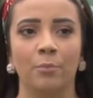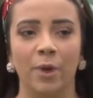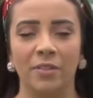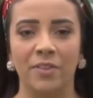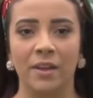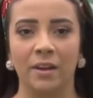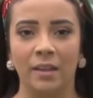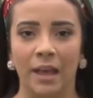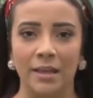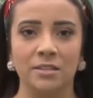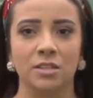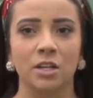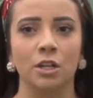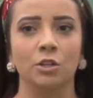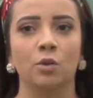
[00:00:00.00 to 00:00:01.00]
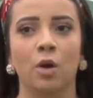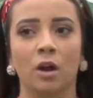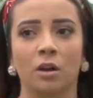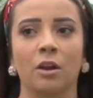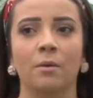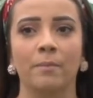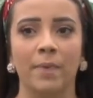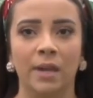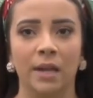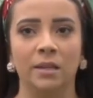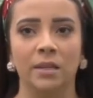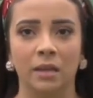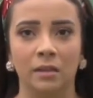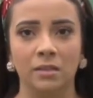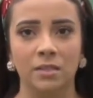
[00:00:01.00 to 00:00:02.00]
breath analyzer, you are
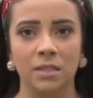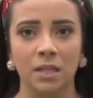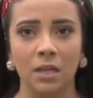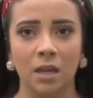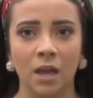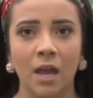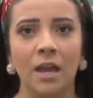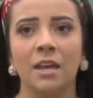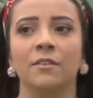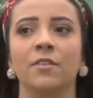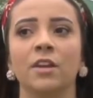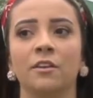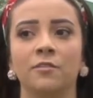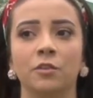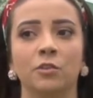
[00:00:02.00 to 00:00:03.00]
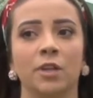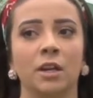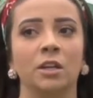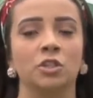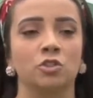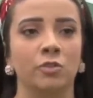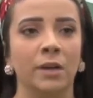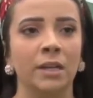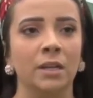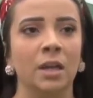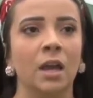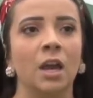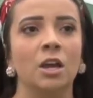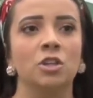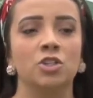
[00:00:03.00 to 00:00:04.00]
committed guilty. Even if you didn't drink,
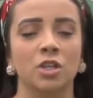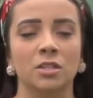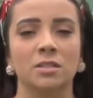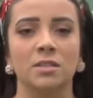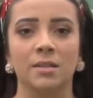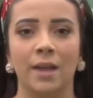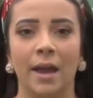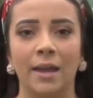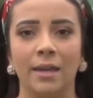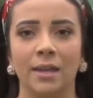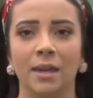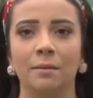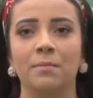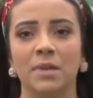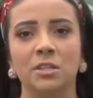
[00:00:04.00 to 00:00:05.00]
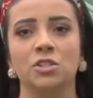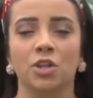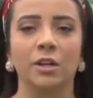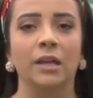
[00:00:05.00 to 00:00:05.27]
just denying it means you're